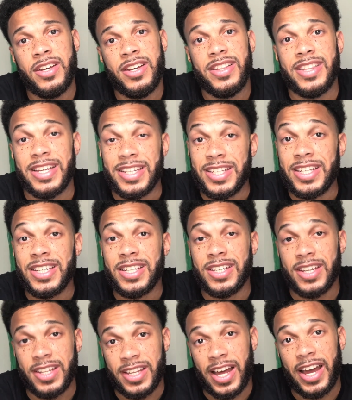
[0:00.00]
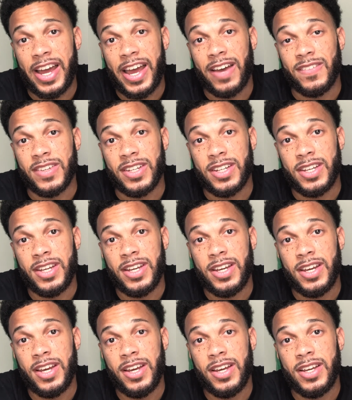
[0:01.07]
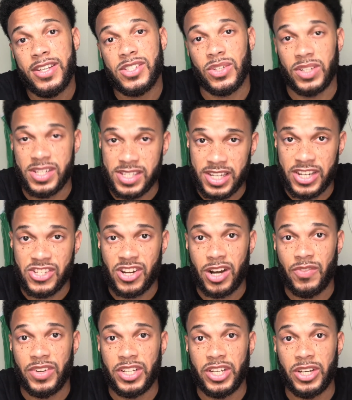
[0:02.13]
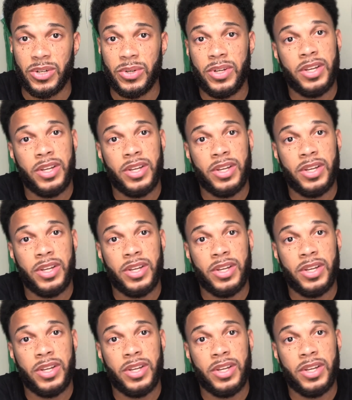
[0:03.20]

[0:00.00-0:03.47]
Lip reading: than need it and not have it. So let's get into our video.